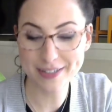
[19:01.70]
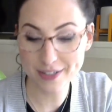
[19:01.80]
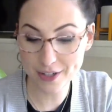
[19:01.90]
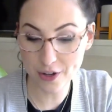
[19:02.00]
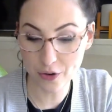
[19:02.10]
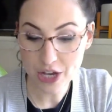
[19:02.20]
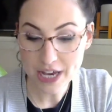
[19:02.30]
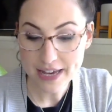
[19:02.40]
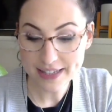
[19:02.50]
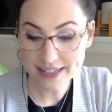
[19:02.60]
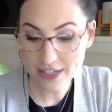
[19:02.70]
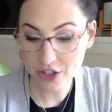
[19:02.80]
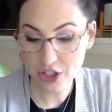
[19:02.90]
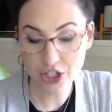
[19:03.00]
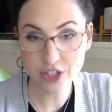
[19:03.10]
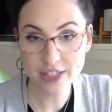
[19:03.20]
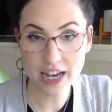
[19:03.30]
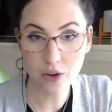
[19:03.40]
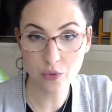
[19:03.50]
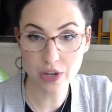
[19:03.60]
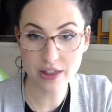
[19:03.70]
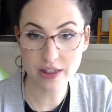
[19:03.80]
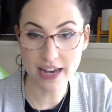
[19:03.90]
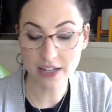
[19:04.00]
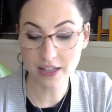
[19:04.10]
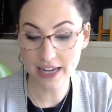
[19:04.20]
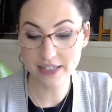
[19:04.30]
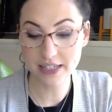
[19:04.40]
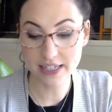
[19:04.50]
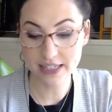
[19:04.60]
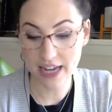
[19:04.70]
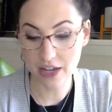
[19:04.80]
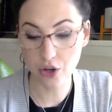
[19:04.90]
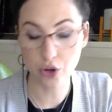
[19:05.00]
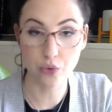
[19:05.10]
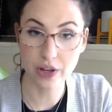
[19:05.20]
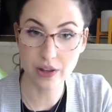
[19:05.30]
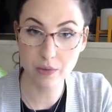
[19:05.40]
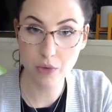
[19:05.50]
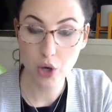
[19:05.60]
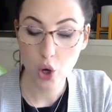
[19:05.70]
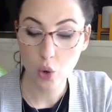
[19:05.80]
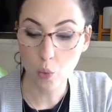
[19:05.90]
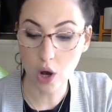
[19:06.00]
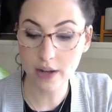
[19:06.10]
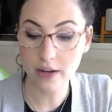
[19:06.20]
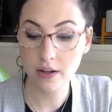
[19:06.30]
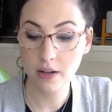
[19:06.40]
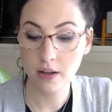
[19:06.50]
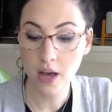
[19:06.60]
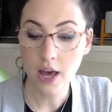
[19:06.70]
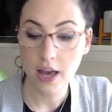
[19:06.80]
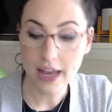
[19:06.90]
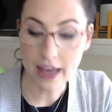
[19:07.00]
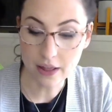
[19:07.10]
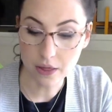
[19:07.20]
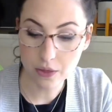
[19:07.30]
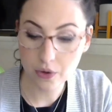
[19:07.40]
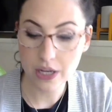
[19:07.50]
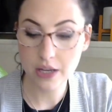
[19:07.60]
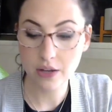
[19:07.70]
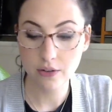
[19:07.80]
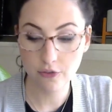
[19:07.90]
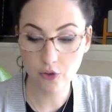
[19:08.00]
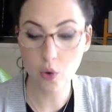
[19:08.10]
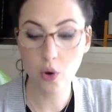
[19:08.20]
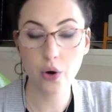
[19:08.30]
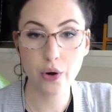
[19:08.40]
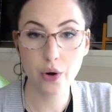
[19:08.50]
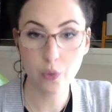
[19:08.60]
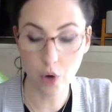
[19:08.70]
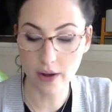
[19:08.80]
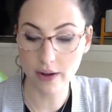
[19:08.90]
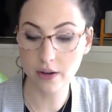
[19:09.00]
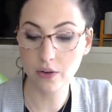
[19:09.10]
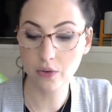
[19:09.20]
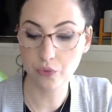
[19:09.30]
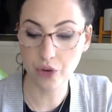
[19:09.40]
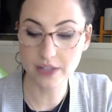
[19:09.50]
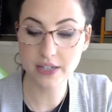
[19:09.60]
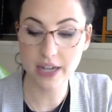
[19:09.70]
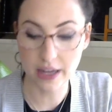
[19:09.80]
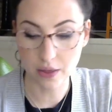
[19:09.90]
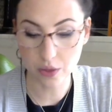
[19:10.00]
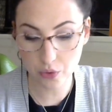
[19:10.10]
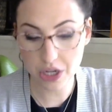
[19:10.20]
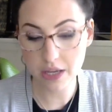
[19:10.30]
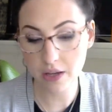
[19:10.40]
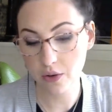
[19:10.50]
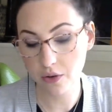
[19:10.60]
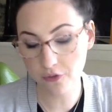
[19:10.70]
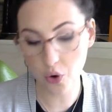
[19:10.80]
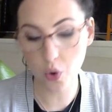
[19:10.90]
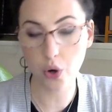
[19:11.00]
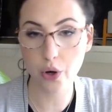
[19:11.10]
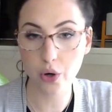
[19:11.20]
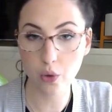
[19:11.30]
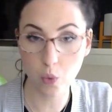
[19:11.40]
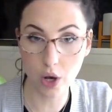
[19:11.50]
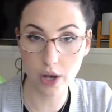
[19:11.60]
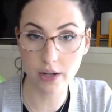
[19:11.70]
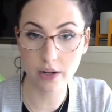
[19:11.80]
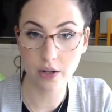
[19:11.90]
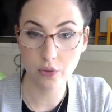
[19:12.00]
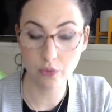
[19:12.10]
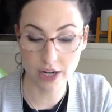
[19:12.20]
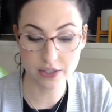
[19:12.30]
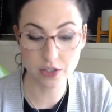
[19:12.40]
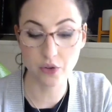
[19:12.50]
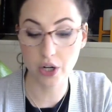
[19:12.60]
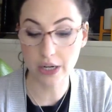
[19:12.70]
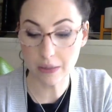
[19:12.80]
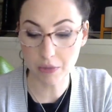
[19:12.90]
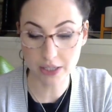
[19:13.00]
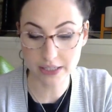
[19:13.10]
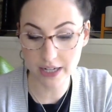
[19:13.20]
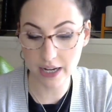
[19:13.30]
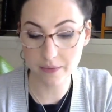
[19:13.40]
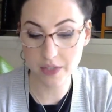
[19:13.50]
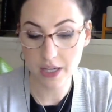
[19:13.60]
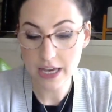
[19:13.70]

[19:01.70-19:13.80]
so this section starts out with that classic tango rhythm, 1 and 3, 4, 1, rest, and 3, 4, 1, rest. You've heard it a million times,